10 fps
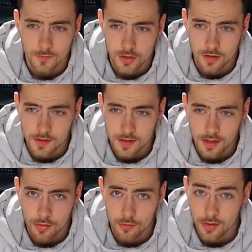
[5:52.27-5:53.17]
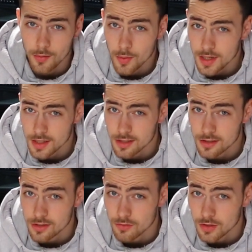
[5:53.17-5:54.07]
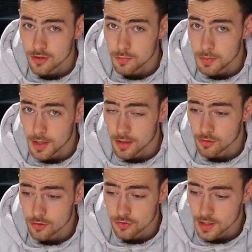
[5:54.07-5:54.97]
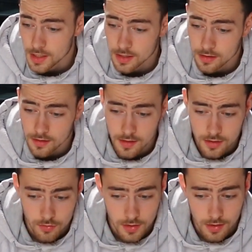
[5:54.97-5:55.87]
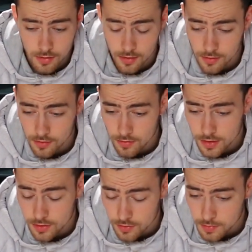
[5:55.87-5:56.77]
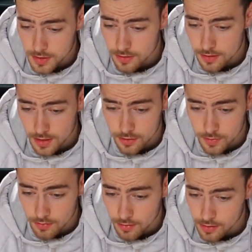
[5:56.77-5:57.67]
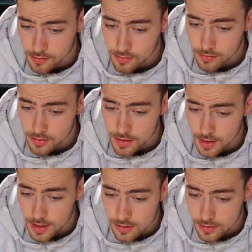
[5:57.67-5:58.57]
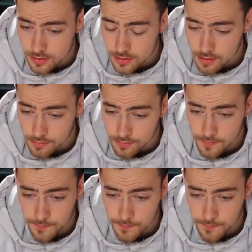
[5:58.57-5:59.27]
should I say, 3 weeks. We should be back on track. This week we're gonna do the transmission. Next week we're gonna do the engine stuff.